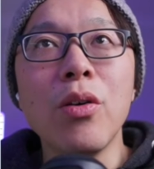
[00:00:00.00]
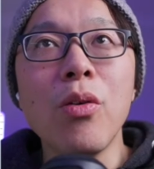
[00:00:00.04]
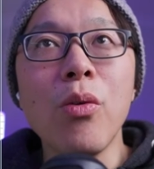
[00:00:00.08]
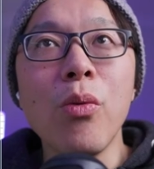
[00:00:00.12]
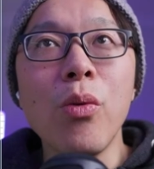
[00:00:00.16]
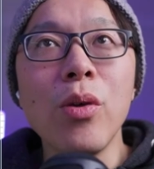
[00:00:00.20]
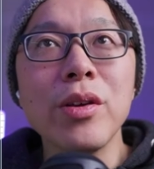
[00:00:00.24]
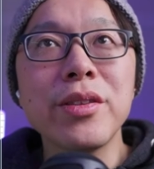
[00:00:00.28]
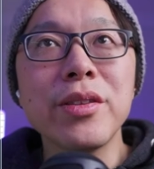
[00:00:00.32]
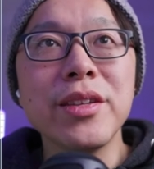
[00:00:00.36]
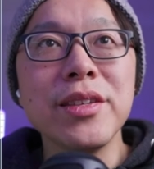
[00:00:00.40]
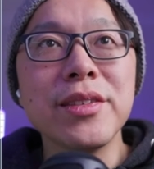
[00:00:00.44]

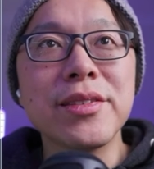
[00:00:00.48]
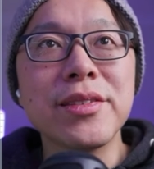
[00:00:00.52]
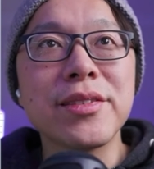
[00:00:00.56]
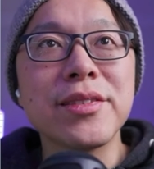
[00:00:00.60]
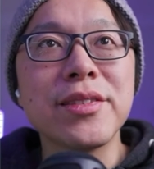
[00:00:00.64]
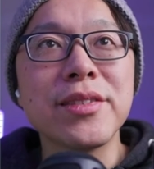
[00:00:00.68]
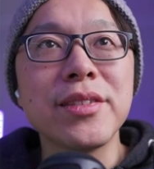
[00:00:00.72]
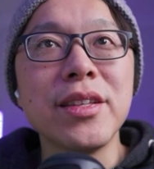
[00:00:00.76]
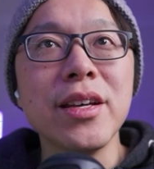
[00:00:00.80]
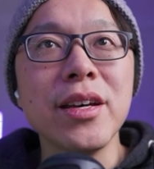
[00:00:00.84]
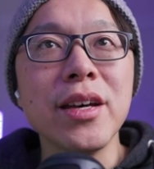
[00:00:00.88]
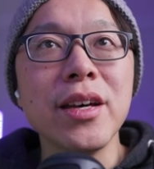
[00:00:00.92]
what is
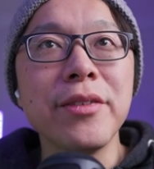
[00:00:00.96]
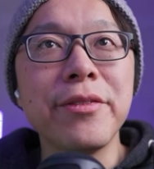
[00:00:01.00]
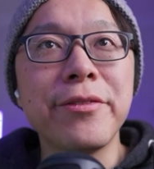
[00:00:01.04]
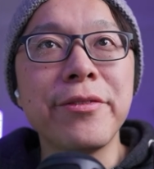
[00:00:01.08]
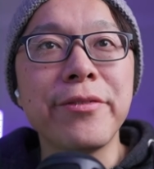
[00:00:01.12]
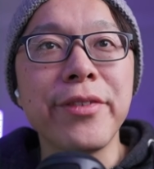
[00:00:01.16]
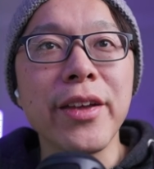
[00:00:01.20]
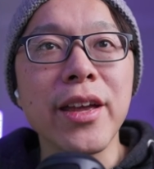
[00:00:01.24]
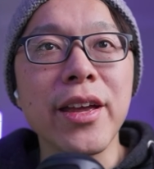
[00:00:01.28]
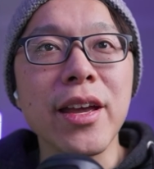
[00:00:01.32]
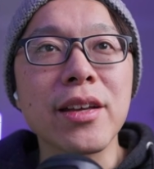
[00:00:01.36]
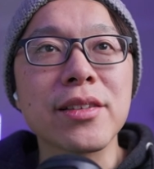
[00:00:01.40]
the
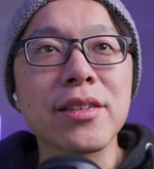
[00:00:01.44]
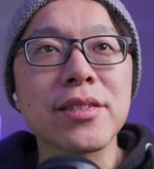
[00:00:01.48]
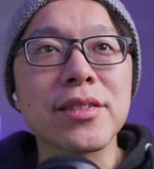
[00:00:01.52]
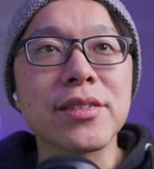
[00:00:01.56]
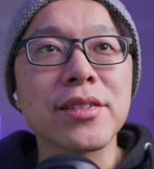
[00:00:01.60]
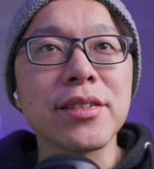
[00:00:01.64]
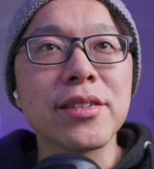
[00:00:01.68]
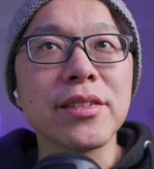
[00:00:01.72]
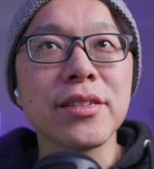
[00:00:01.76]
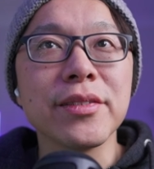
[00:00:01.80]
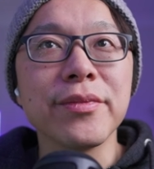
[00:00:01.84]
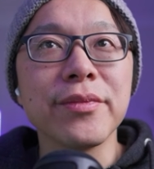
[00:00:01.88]

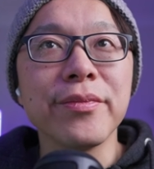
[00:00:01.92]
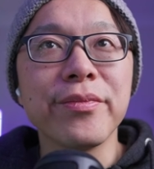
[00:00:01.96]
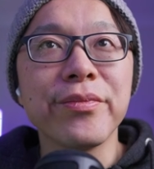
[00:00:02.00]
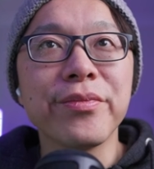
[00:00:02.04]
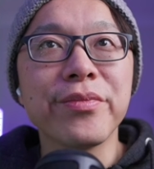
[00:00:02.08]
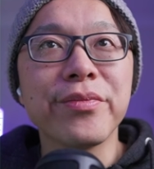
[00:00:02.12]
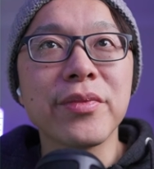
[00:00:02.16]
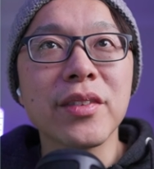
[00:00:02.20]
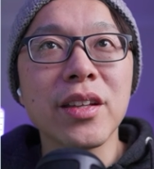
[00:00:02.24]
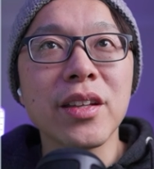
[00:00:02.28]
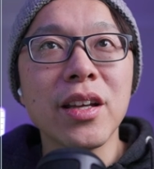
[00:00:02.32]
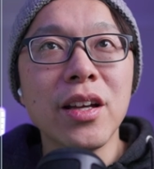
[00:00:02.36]
fix?
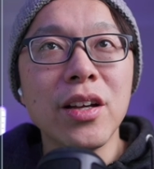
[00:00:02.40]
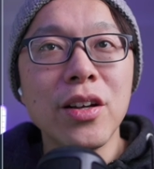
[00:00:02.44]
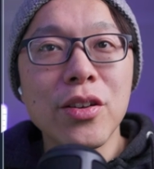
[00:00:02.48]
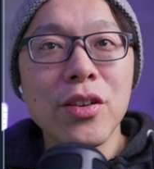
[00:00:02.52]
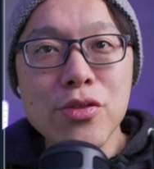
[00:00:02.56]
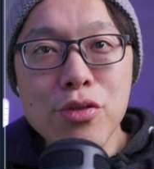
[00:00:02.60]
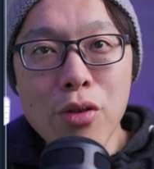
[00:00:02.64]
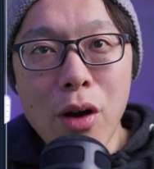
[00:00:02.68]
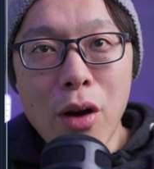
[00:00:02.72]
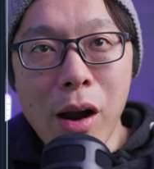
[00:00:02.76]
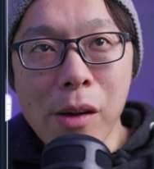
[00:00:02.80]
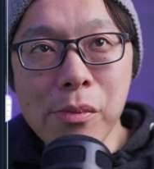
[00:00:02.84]

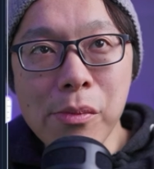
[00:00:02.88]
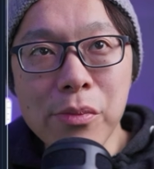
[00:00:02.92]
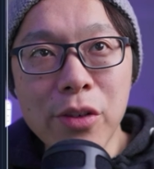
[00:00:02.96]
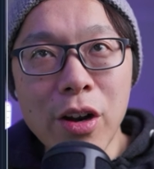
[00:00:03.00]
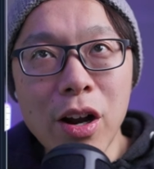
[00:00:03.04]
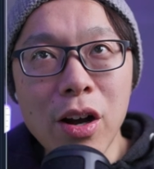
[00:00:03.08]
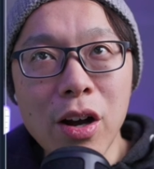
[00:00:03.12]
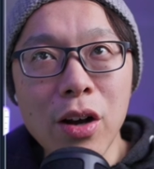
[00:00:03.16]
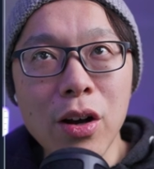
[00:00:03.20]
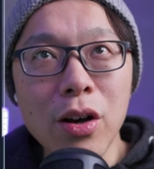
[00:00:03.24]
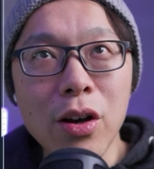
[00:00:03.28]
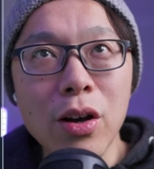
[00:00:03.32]
Drum
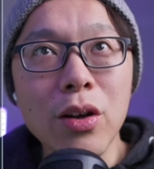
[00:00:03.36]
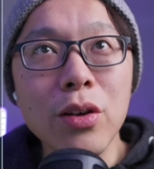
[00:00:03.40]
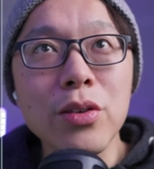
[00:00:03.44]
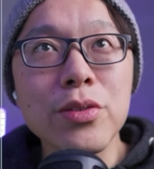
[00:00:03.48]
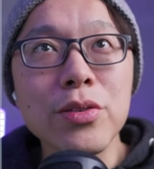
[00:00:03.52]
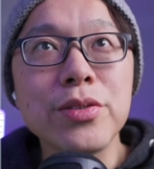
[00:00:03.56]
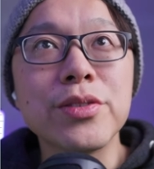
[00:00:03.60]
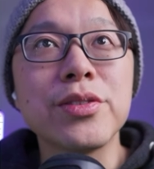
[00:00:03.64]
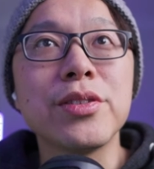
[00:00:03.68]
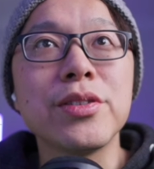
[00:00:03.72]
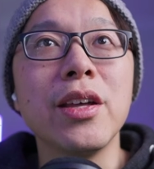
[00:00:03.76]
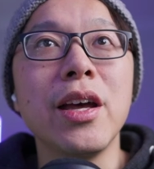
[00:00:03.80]

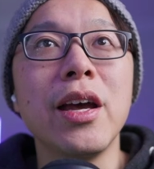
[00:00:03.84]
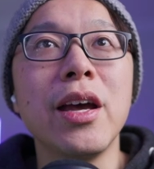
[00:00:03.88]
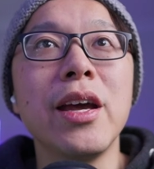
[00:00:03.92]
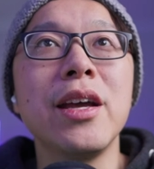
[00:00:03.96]
rolls.